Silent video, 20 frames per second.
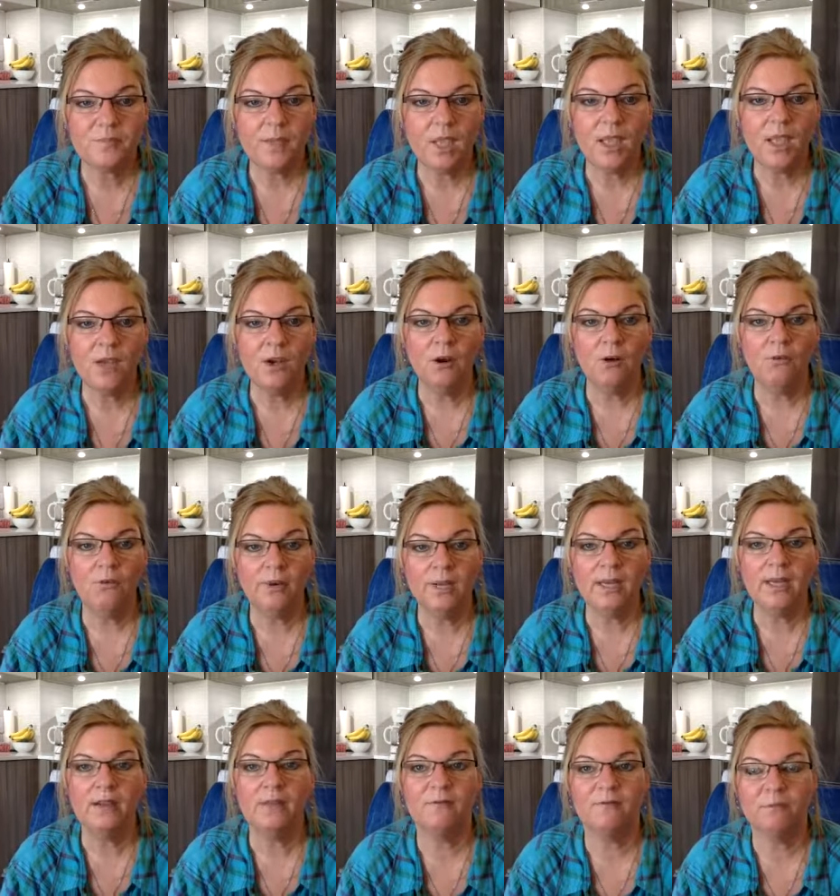you know, read
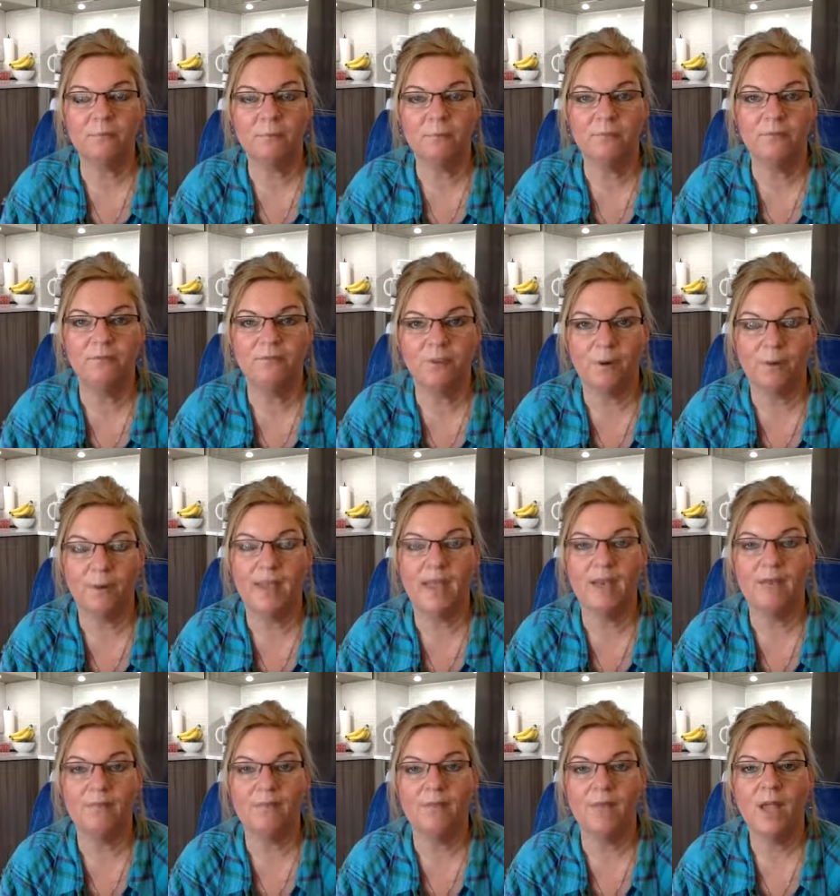it
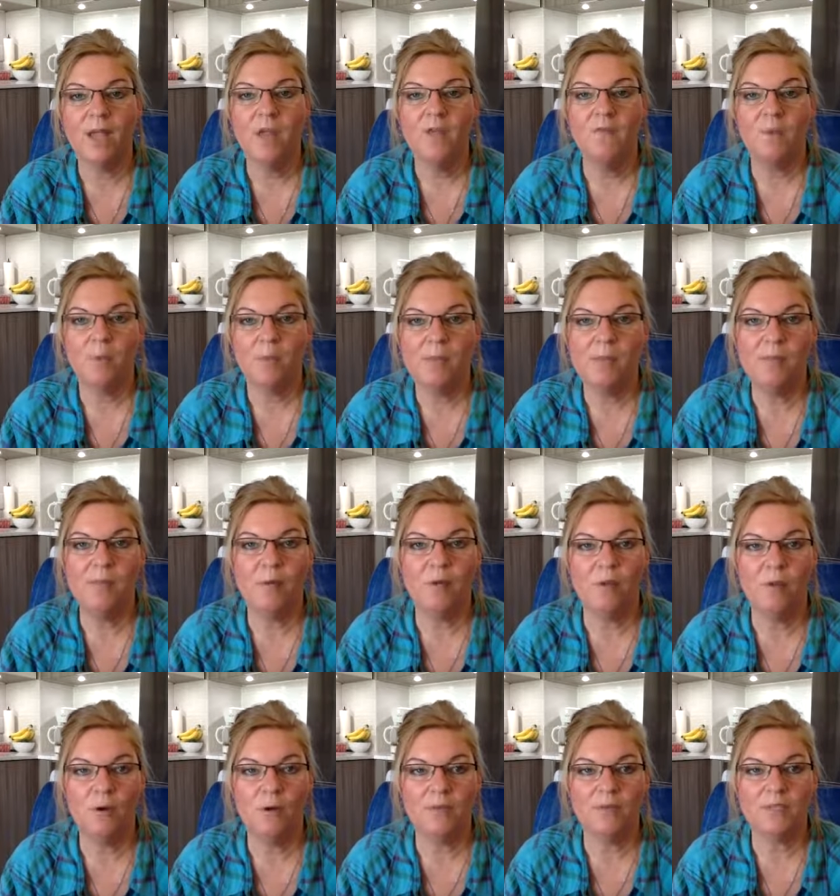verbatim for people
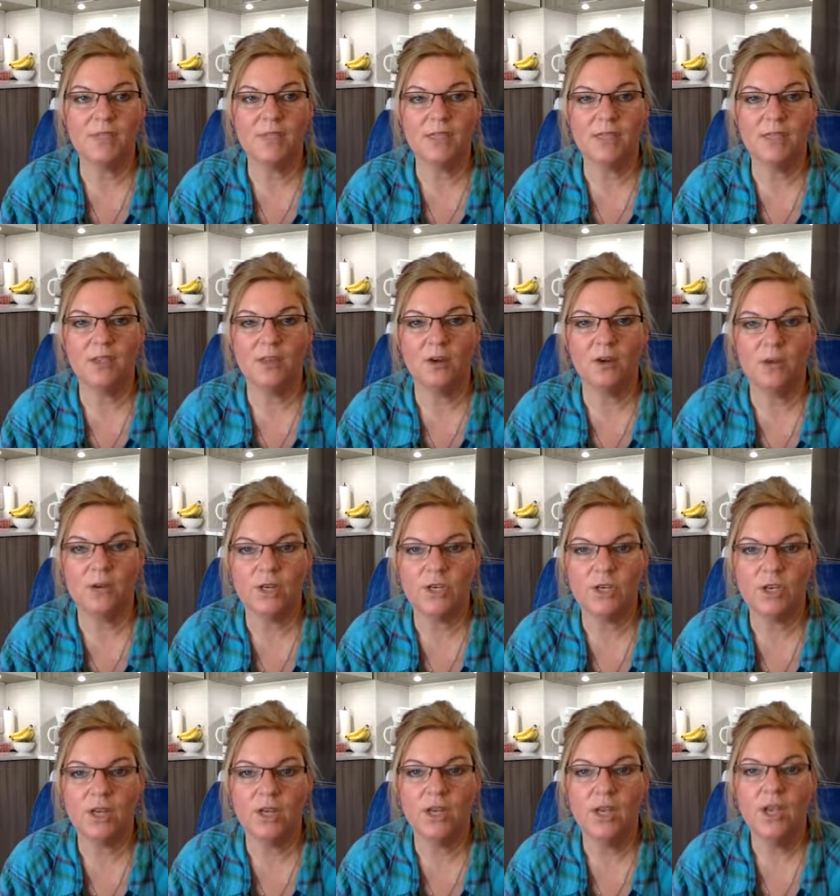who have sent in their
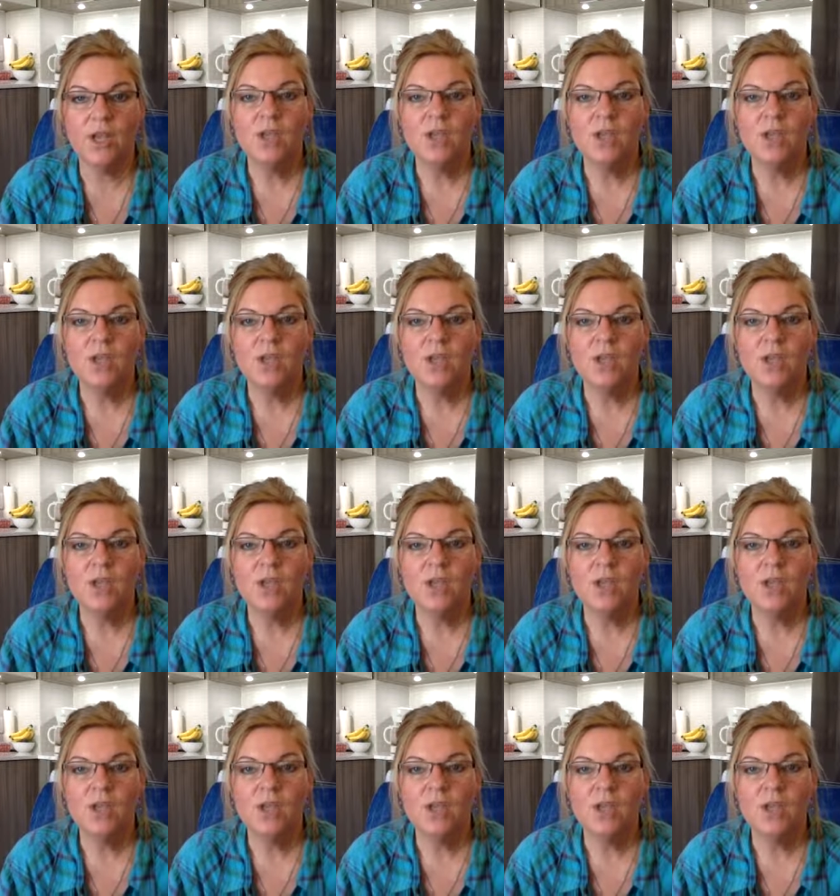question.